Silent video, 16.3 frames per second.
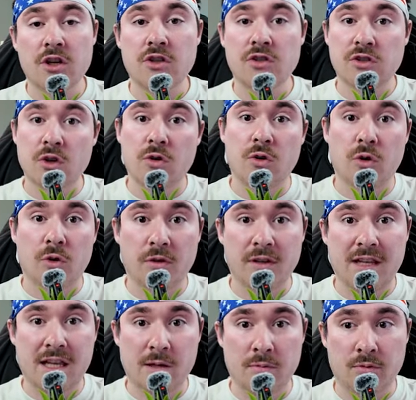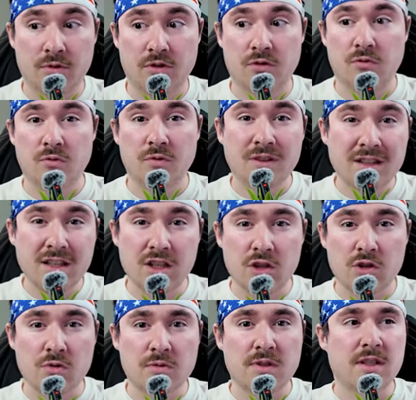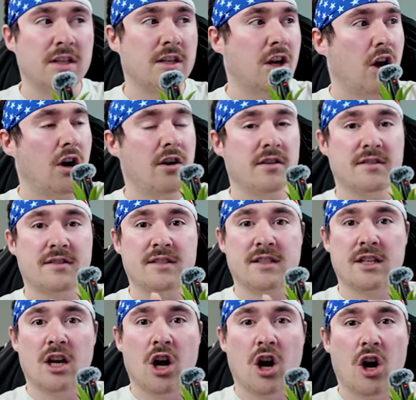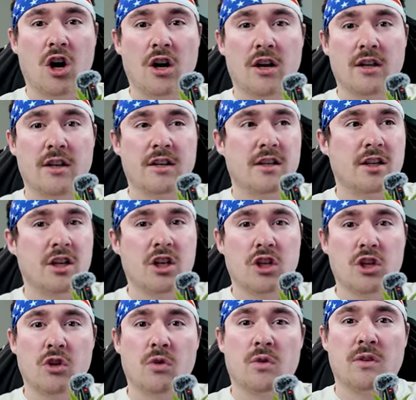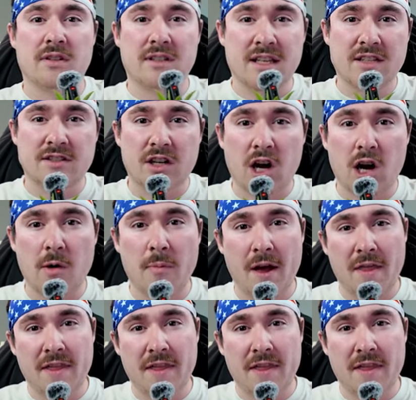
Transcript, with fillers: so you're only able to really use it honestly on your desktop,